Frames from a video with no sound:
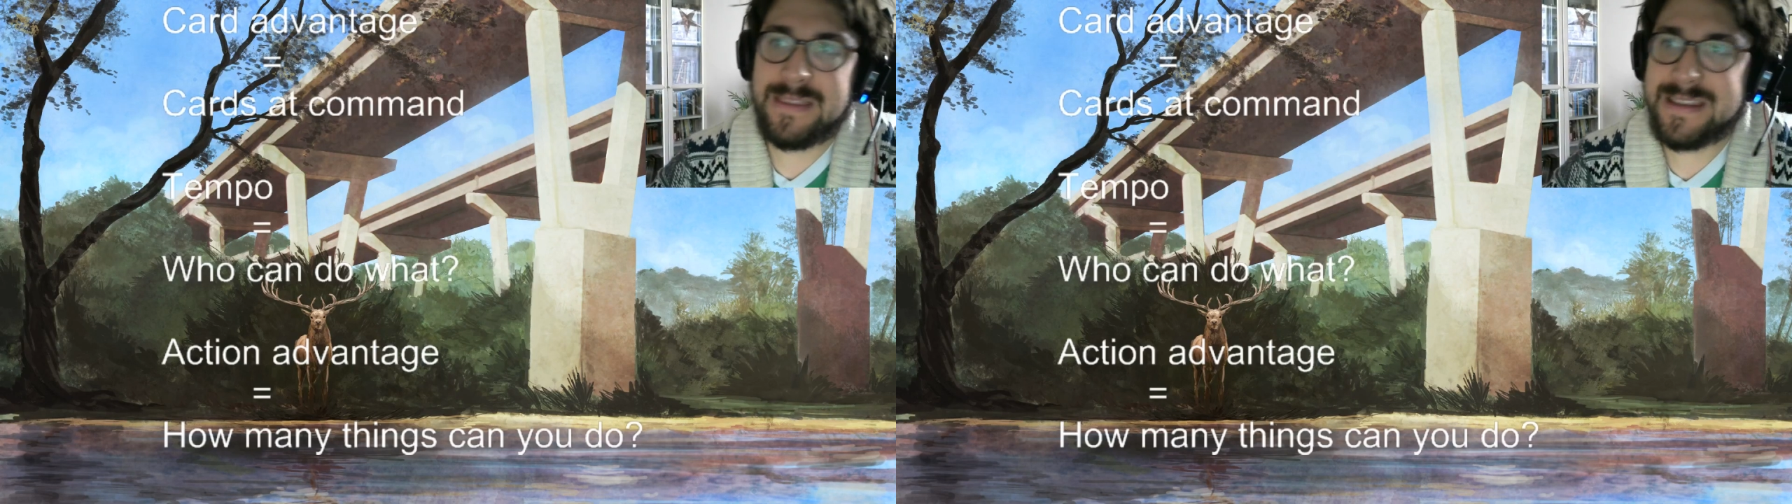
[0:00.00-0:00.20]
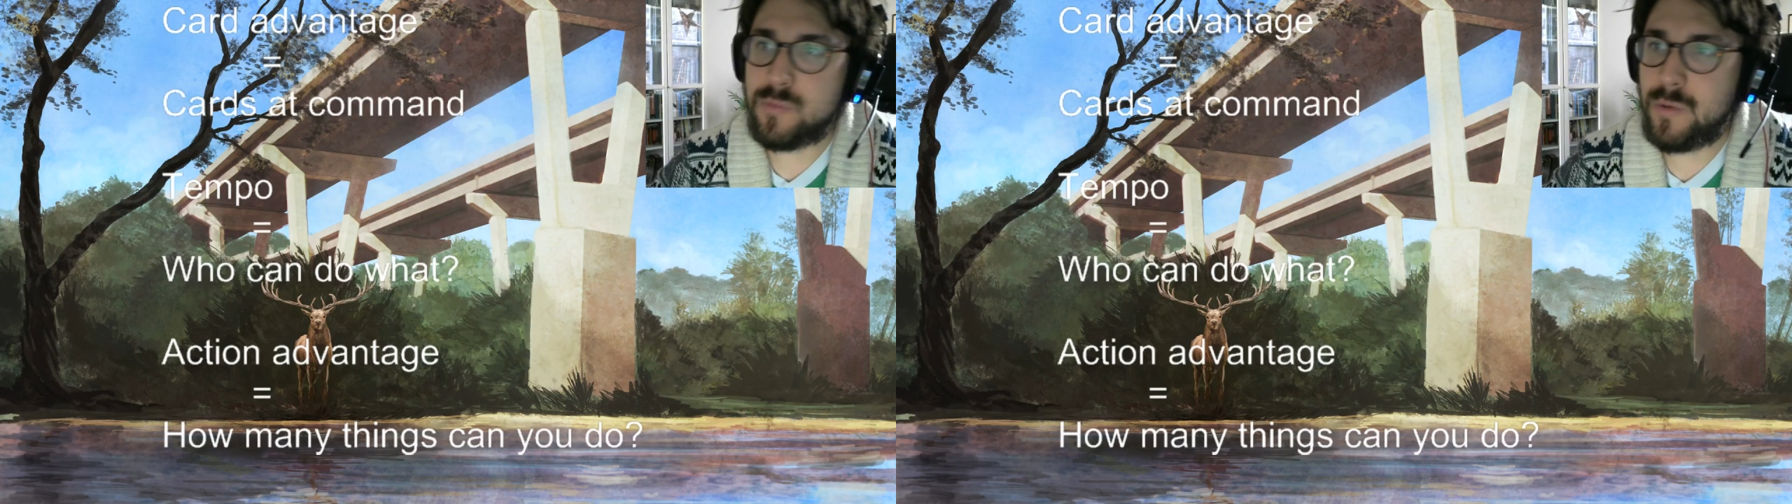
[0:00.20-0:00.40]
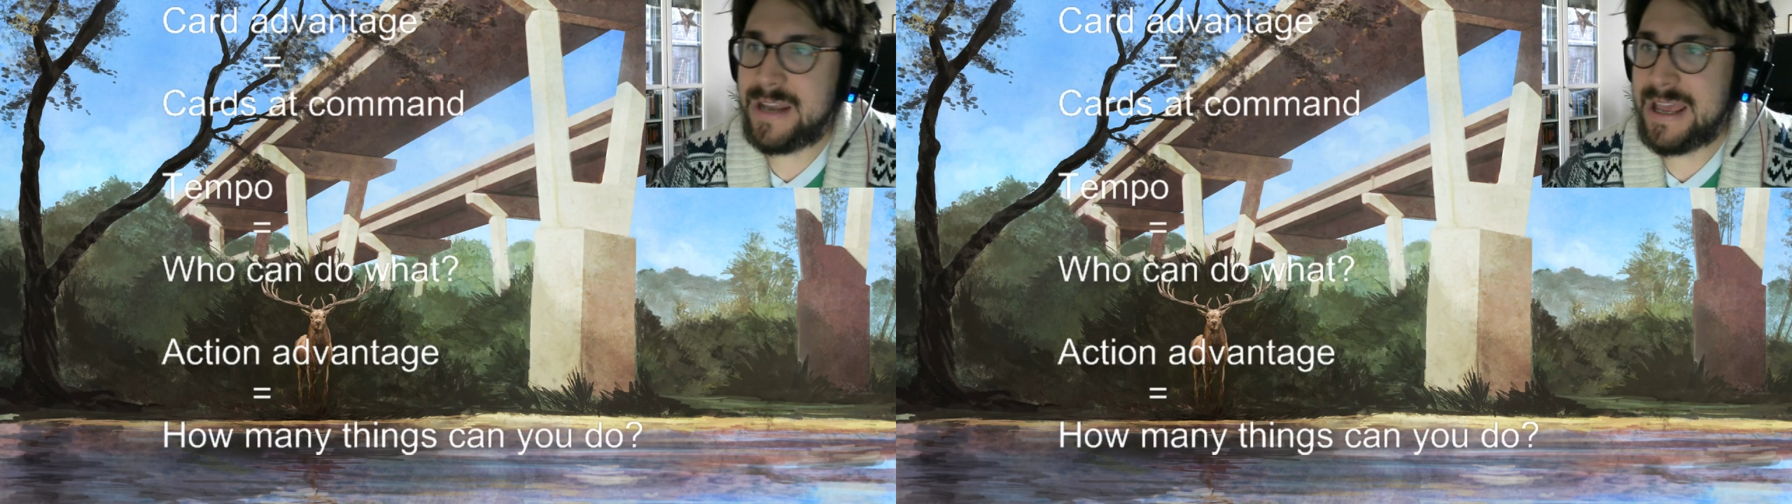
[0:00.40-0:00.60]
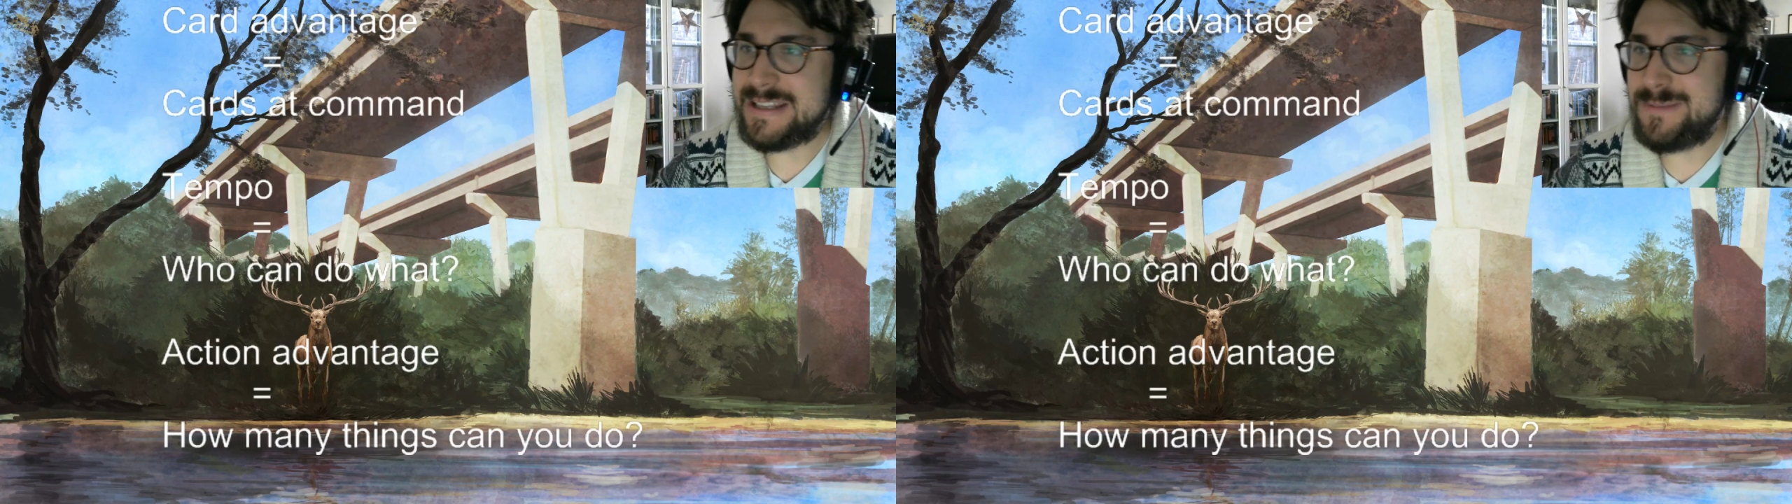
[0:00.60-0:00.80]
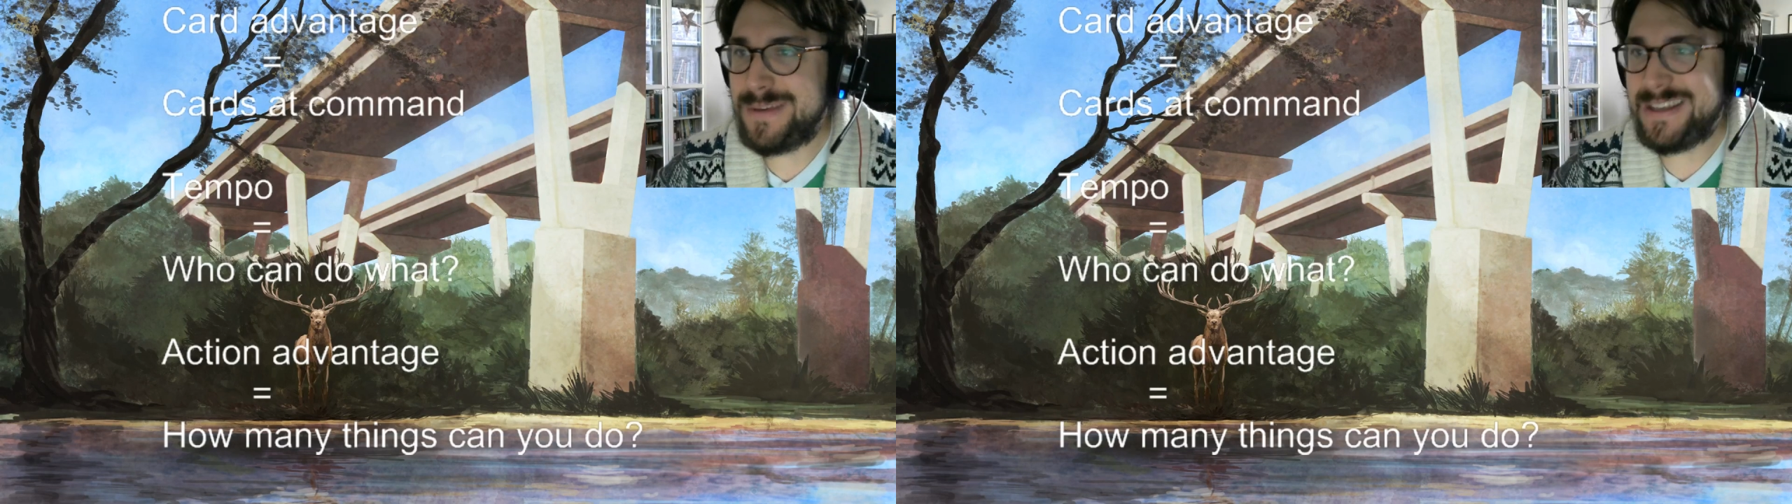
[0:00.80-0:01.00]
this one
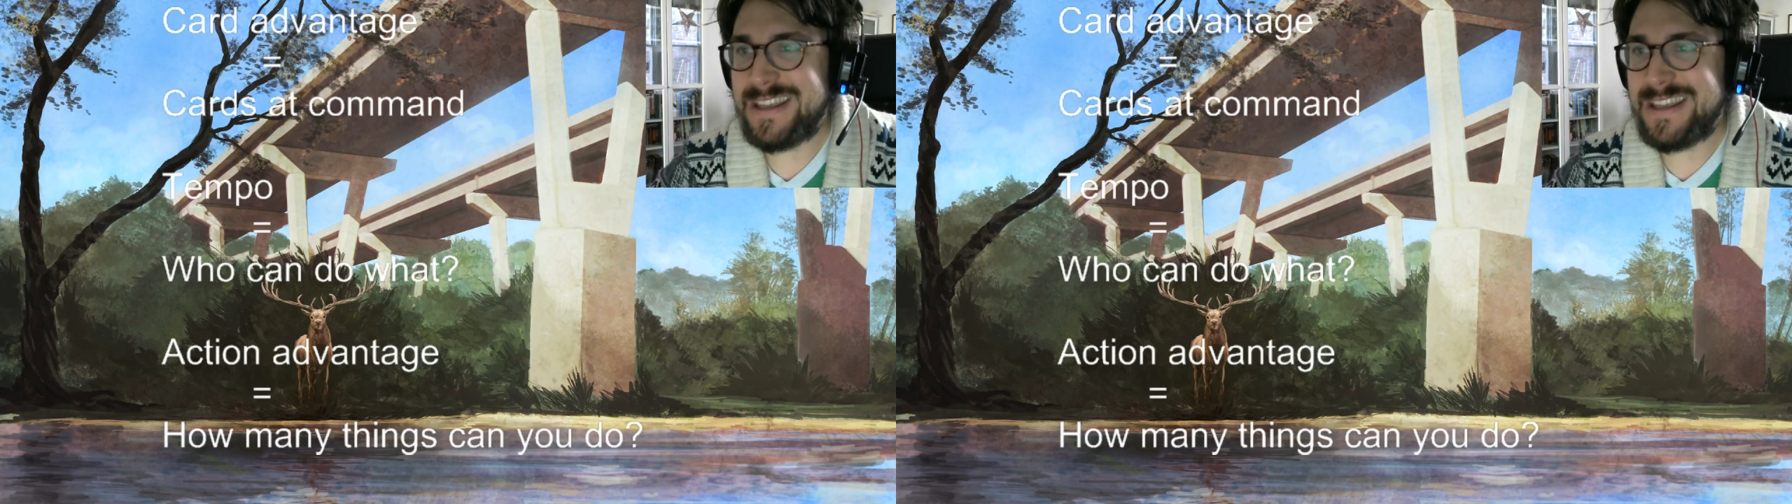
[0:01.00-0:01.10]
has been